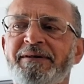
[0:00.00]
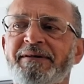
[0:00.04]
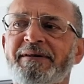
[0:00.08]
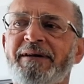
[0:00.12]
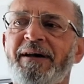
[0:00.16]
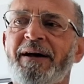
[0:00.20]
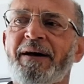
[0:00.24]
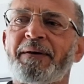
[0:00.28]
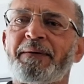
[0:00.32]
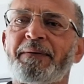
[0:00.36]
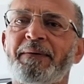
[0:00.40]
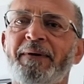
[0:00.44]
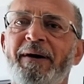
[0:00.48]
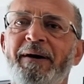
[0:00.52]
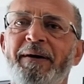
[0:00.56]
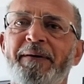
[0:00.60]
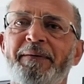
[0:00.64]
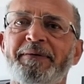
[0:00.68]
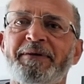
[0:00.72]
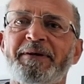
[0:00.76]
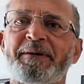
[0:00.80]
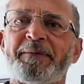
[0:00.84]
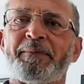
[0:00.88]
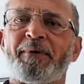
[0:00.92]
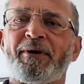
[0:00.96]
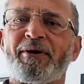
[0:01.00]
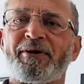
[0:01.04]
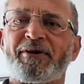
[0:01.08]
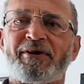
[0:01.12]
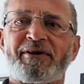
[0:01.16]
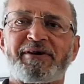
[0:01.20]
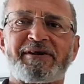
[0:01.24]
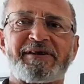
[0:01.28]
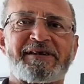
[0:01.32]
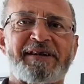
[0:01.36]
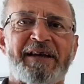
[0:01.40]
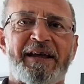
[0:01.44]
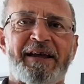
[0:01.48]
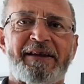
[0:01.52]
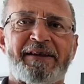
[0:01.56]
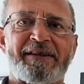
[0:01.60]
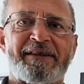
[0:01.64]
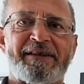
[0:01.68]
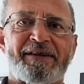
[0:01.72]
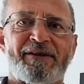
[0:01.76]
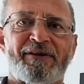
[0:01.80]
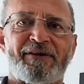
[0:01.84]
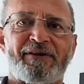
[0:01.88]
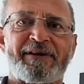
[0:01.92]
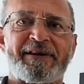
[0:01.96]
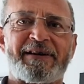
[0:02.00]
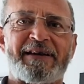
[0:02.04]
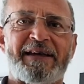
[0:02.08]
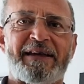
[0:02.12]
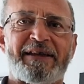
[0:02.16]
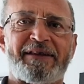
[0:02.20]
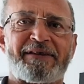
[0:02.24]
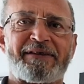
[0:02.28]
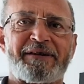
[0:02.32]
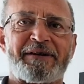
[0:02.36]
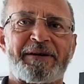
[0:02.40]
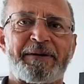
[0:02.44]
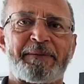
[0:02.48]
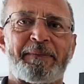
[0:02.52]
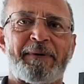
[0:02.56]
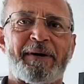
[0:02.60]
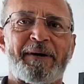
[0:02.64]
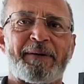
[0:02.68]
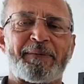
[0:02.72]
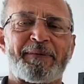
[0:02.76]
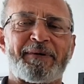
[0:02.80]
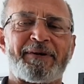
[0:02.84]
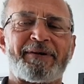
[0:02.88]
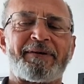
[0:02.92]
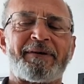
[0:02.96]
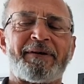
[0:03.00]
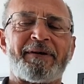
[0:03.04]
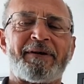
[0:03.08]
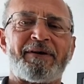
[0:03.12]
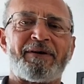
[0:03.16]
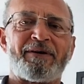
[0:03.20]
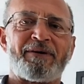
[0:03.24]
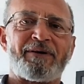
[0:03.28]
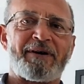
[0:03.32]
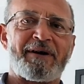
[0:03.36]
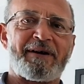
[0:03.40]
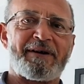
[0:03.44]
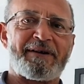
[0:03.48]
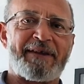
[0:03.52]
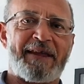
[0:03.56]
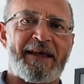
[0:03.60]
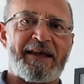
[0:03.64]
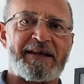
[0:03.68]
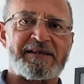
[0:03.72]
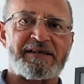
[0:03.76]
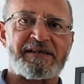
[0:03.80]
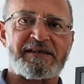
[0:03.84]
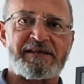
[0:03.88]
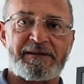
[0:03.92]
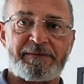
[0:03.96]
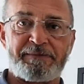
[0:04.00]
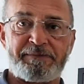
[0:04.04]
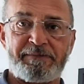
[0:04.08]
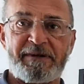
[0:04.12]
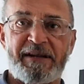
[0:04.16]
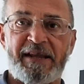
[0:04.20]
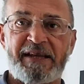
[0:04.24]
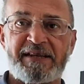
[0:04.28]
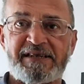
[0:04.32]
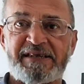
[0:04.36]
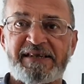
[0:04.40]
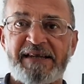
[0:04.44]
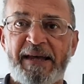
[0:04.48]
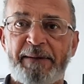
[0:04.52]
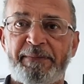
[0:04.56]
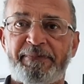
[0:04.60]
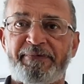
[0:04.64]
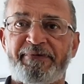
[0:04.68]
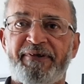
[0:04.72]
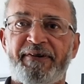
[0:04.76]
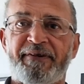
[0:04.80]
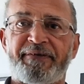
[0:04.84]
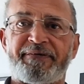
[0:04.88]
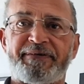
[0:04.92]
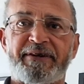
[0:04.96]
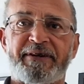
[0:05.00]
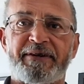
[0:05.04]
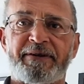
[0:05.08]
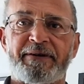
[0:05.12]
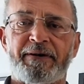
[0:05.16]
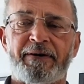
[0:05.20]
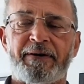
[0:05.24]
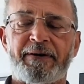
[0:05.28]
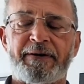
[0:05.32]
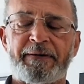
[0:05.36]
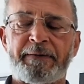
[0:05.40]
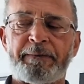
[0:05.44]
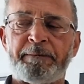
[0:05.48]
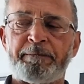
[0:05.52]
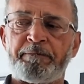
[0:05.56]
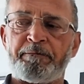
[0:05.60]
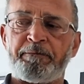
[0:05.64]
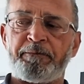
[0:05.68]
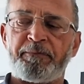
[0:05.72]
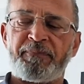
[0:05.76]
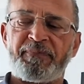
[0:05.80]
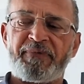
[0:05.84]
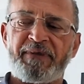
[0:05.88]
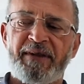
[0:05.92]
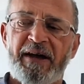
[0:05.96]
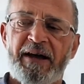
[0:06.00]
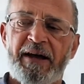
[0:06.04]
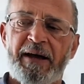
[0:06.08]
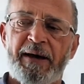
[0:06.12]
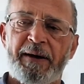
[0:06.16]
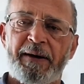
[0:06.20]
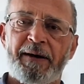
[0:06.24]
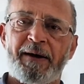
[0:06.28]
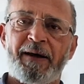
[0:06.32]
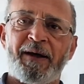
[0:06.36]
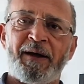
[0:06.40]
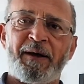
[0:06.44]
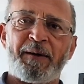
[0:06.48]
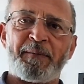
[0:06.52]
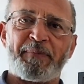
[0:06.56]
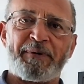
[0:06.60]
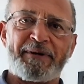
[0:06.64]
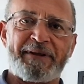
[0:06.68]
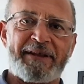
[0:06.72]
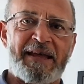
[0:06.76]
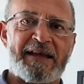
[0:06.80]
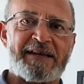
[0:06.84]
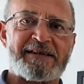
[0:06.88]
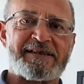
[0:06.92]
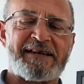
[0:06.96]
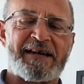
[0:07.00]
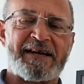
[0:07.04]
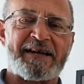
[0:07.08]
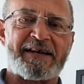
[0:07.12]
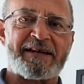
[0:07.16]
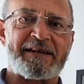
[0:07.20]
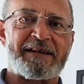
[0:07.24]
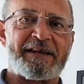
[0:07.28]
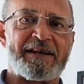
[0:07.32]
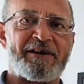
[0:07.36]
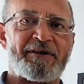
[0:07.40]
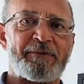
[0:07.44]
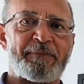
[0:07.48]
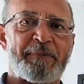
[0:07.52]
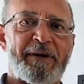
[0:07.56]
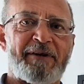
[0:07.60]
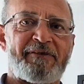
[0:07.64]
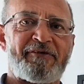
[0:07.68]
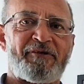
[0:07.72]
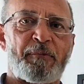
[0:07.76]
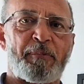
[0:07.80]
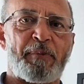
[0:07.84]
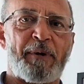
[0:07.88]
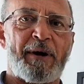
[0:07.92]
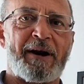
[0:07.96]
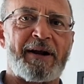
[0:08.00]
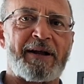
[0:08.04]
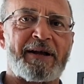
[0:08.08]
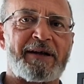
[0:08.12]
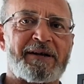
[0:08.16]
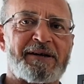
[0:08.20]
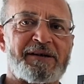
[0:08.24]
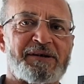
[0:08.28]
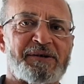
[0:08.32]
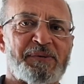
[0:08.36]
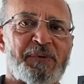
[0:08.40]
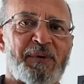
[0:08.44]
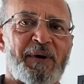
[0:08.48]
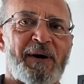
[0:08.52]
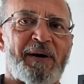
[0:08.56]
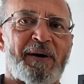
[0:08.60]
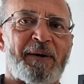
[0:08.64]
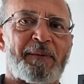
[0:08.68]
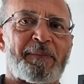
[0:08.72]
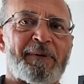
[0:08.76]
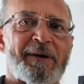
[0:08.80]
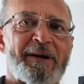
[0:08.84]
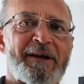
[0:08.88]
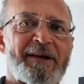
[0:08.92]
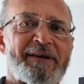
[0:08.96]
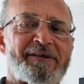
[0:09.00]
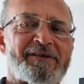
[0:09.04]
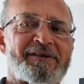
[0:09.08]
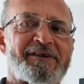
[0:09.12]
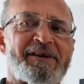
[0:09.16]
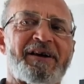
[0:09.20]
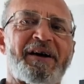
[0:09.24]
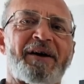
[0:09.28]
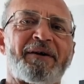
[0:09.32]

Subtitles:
So you might not see anything on Keith at the moment, and that's Let's Tab 59. But they're taking a little bit of a break as well, I believe,